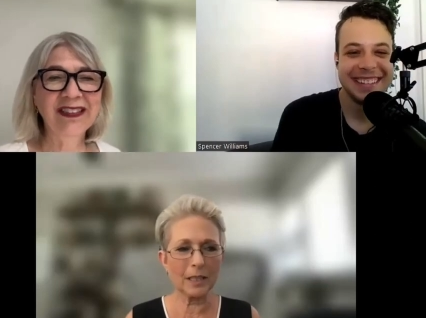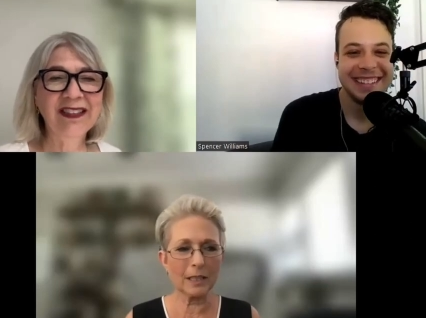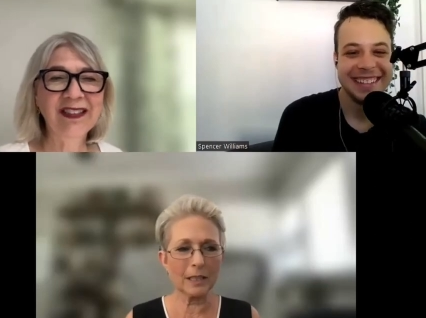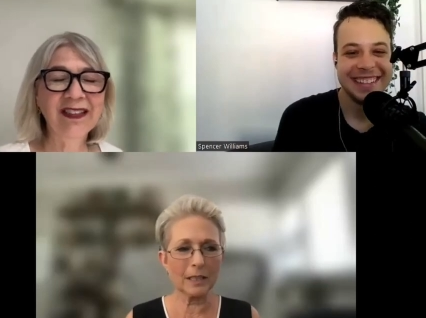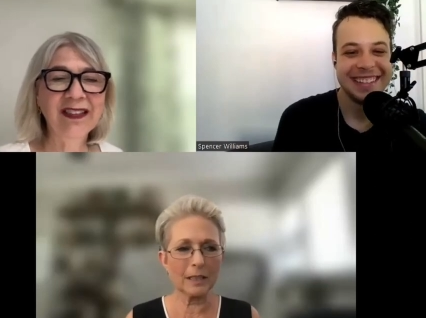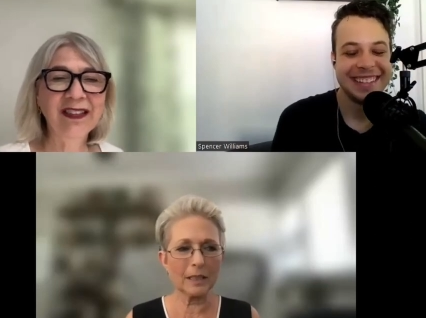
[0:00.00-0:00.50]

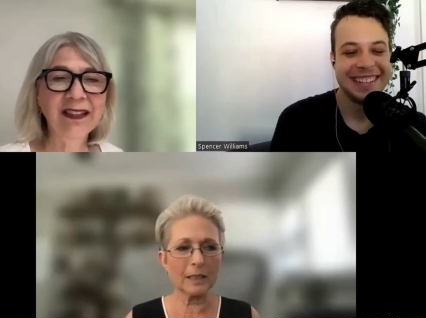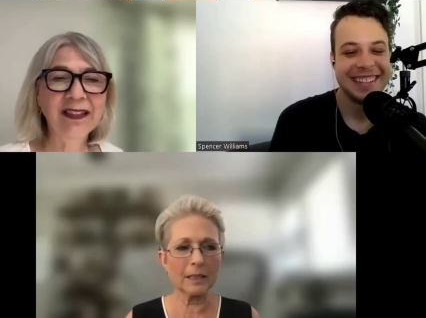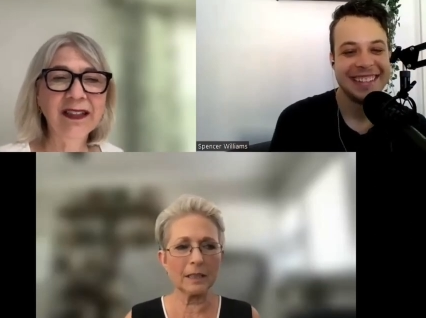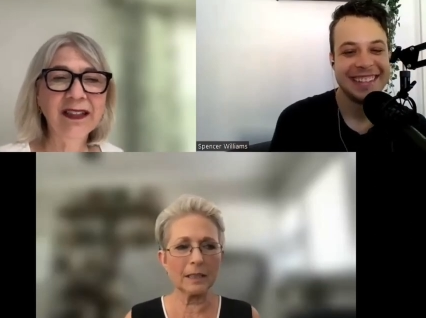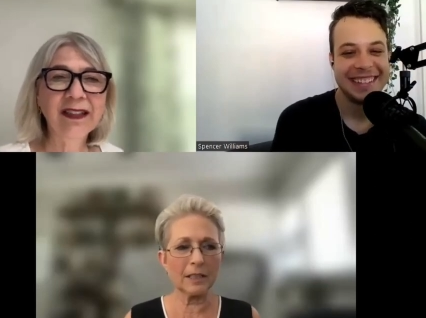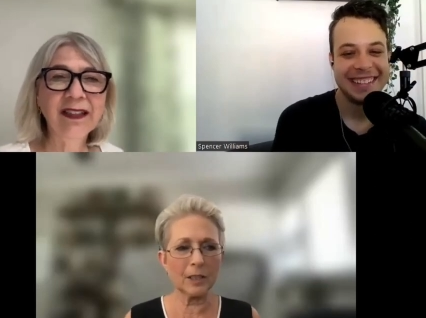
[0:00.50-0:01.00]
Speaker 1: the
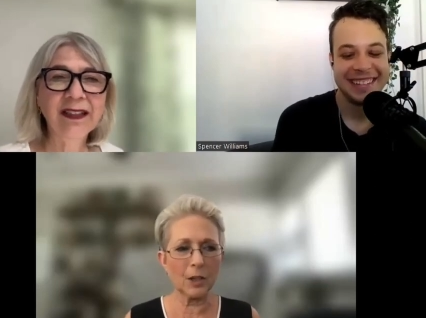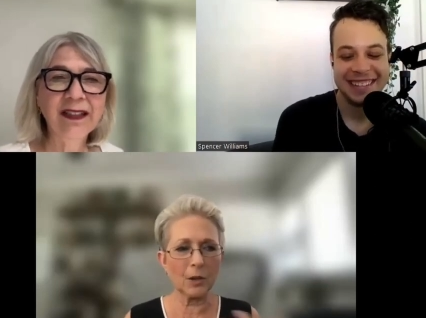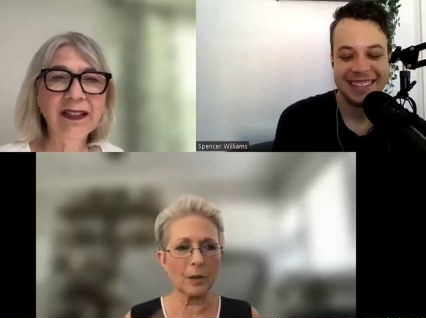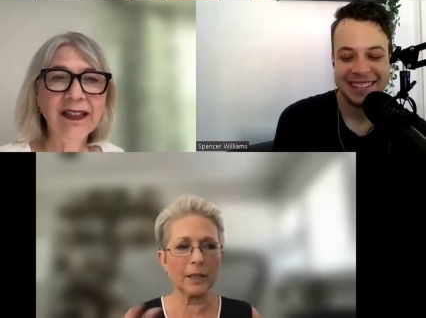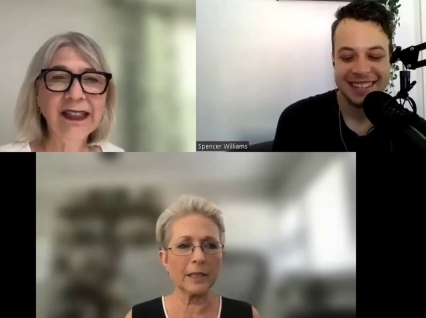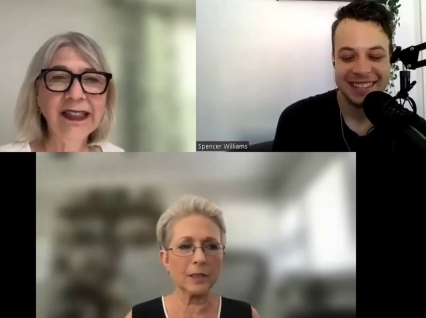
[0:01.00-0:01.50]
in you
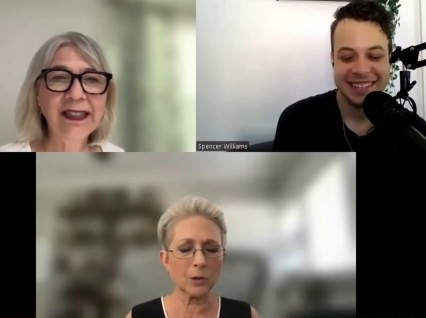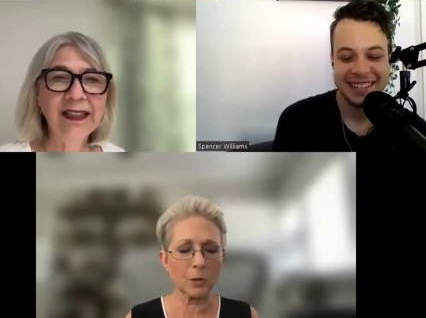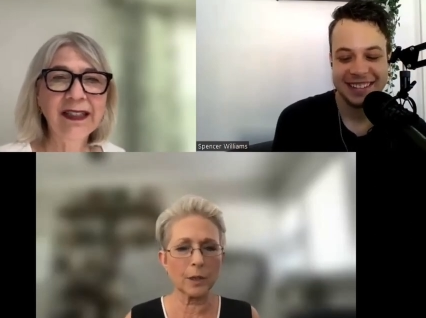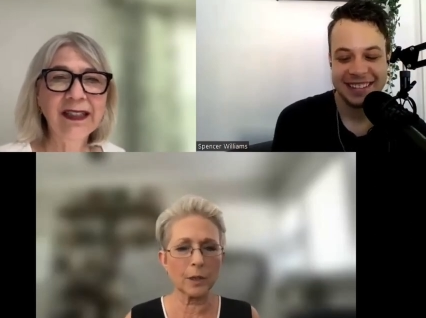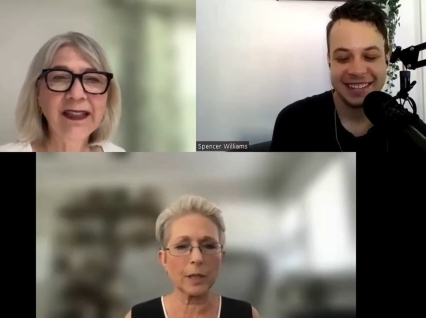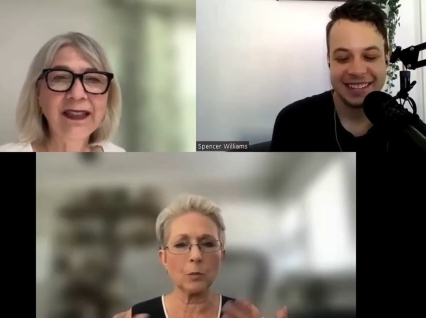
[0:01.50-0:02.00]
know
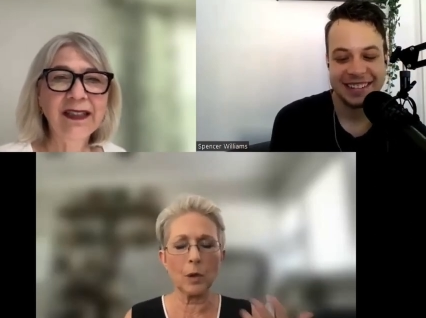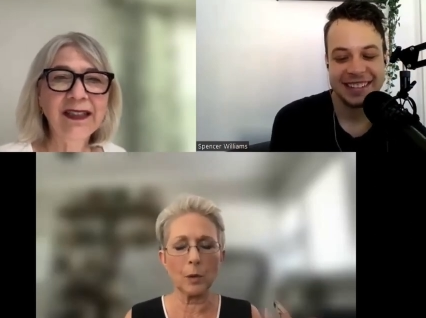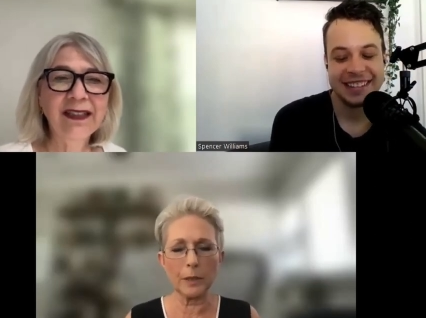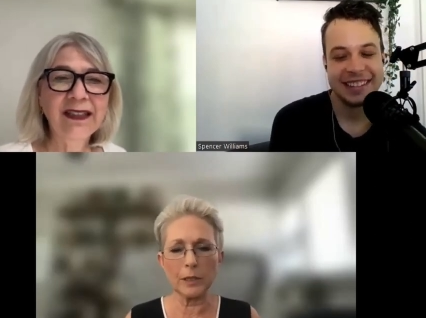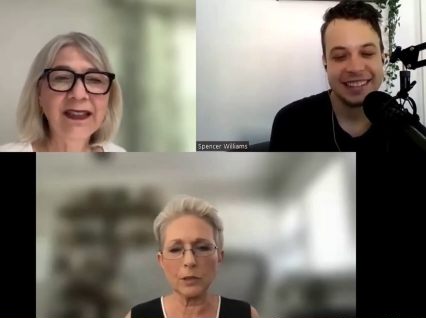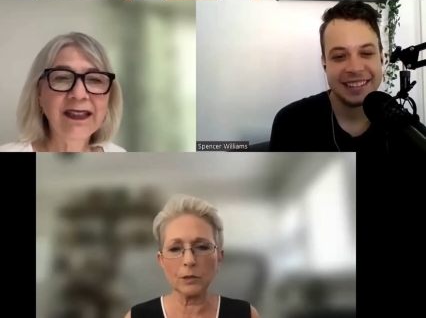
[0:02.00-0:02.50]
industry and
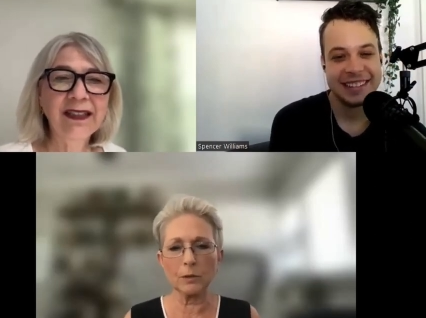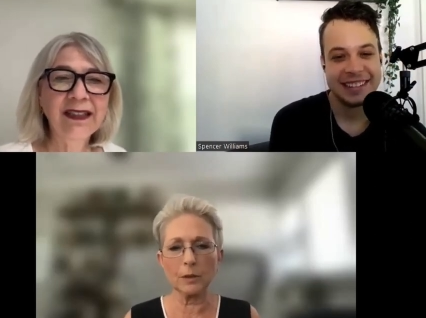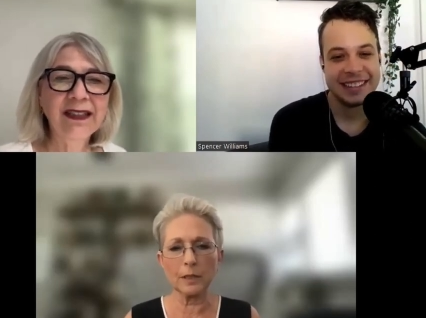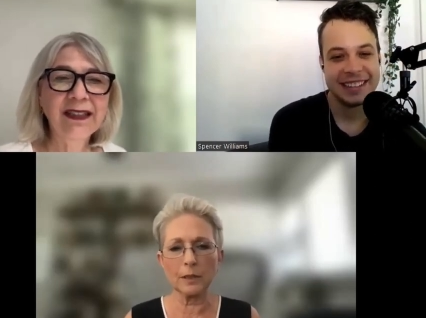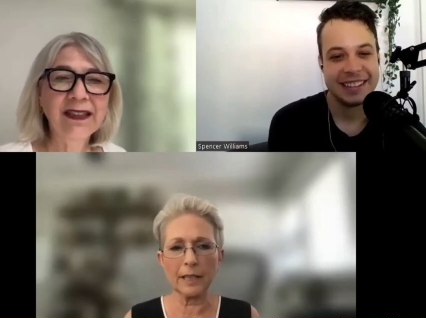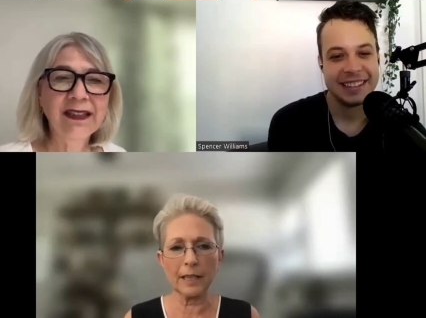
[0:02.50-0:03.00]
what we do,
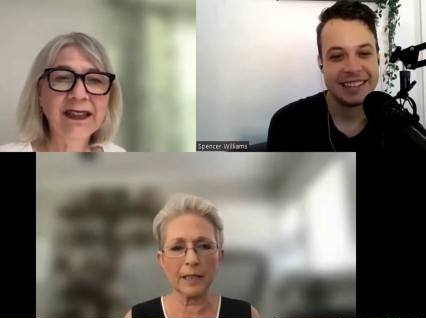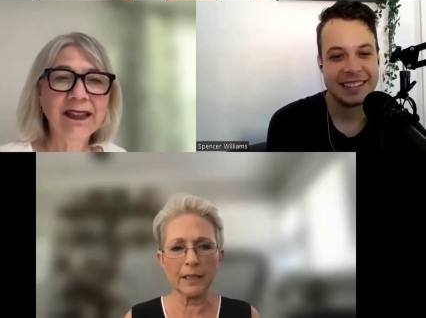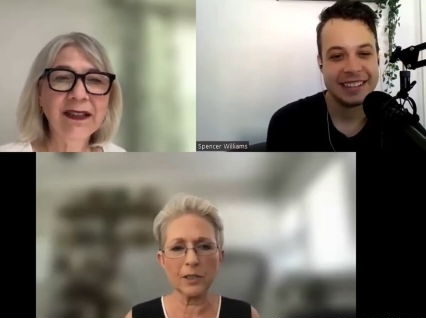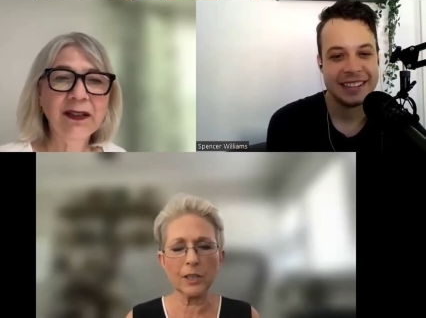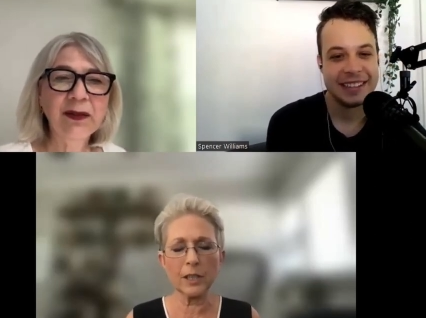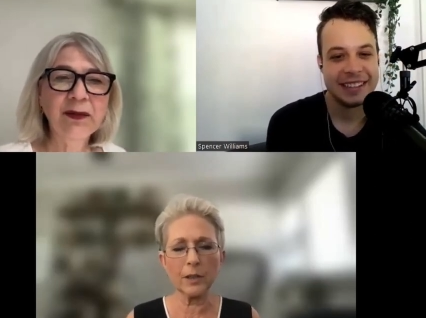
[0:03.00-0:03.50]
and uh,
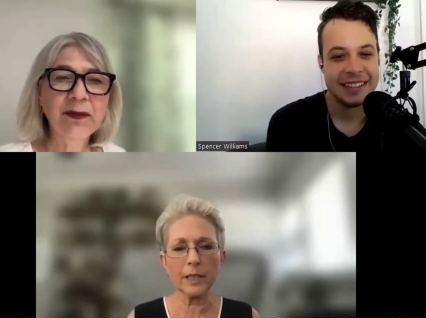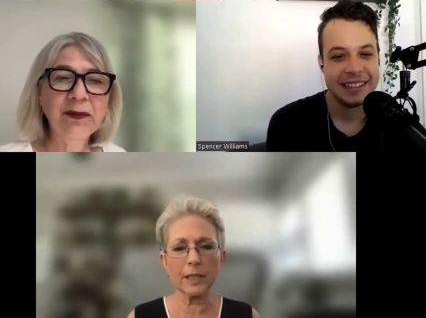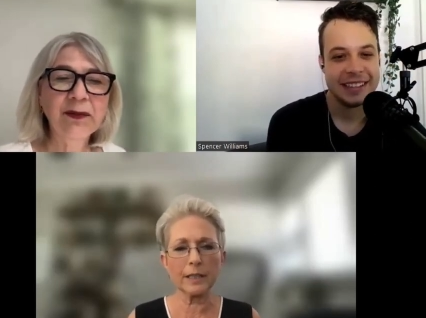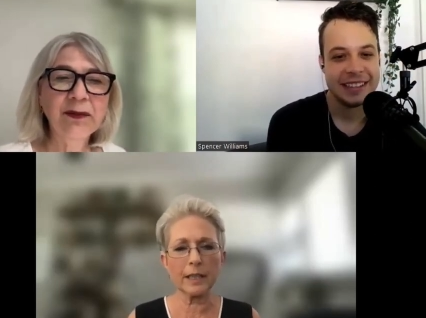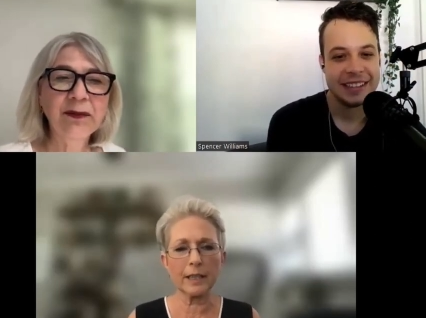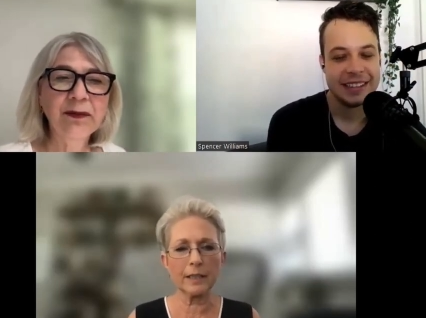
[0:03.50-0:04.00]
and Sharon
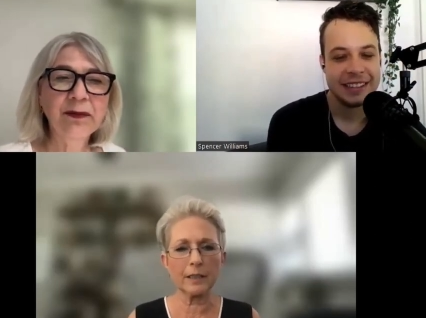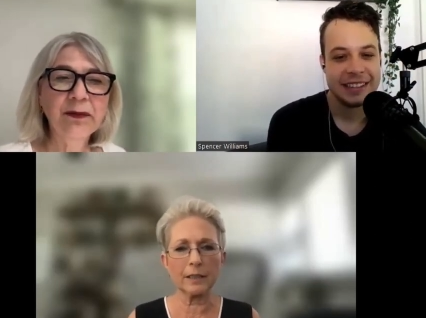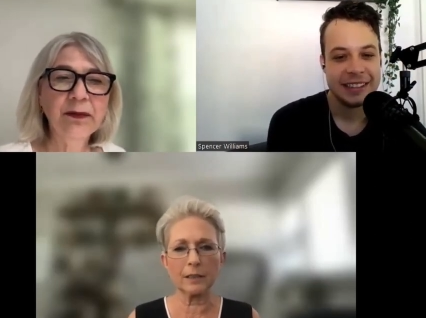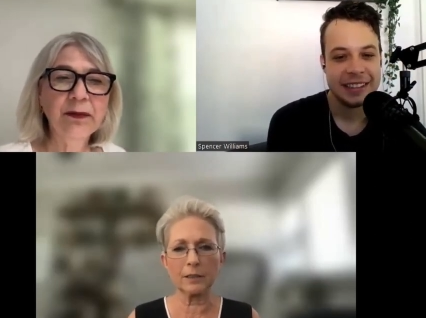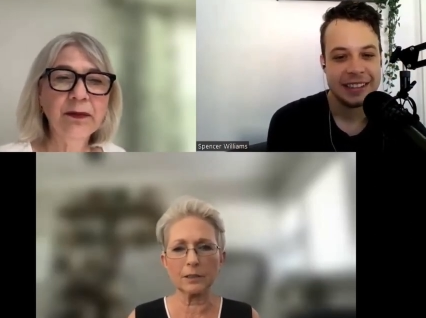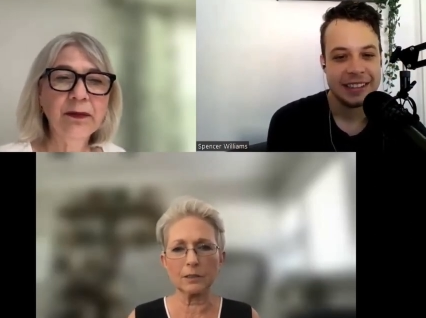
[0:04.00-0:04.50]
has had
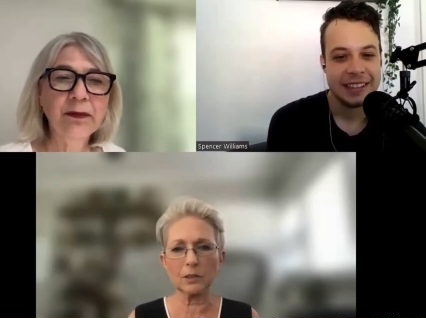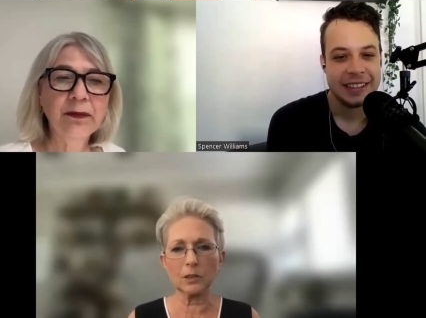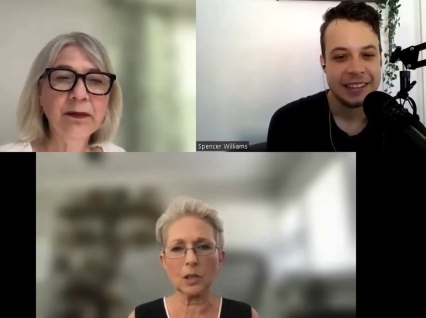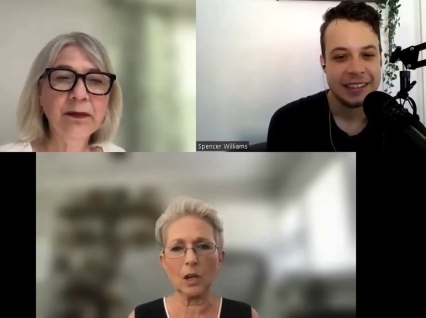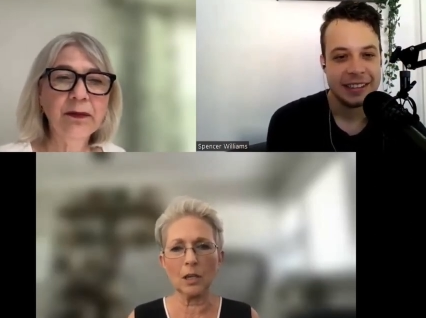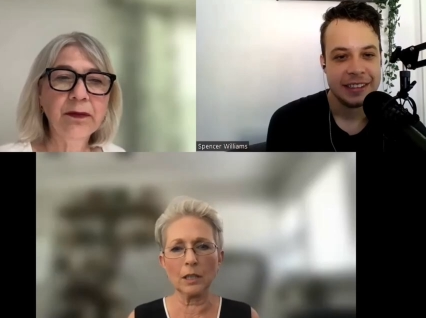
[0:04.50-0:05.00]
a
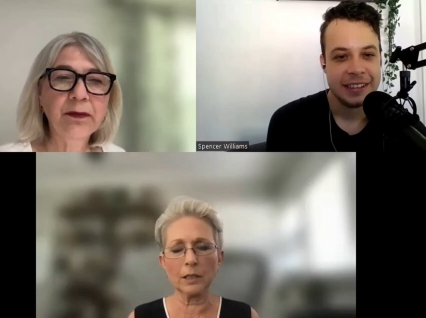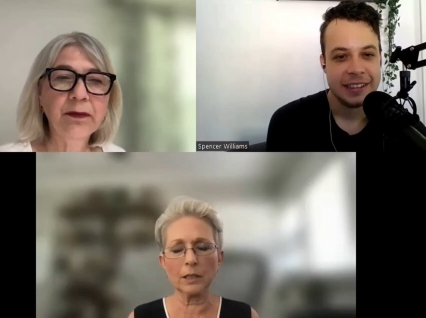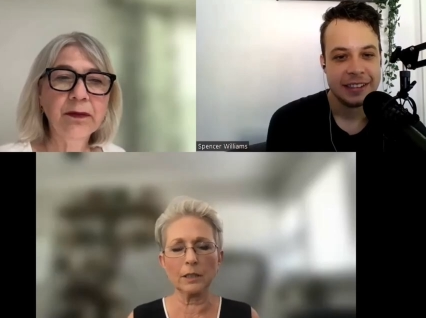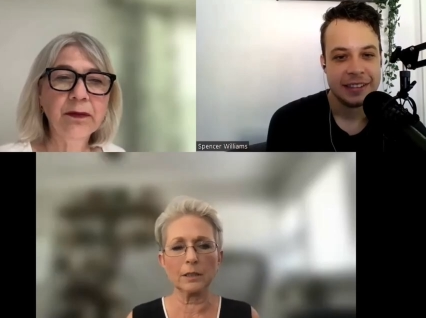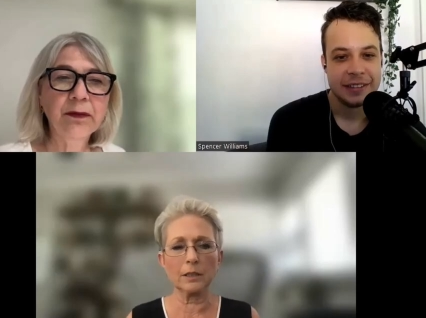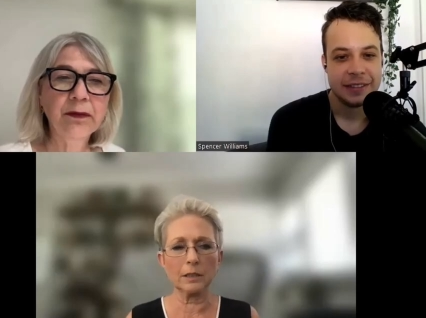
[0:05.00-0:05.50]

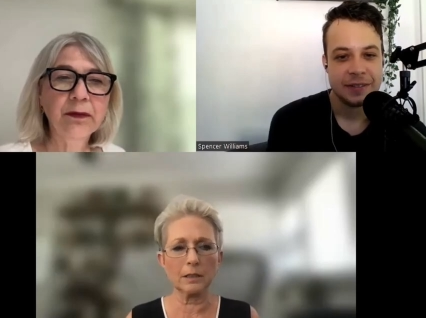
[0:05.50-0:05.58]
long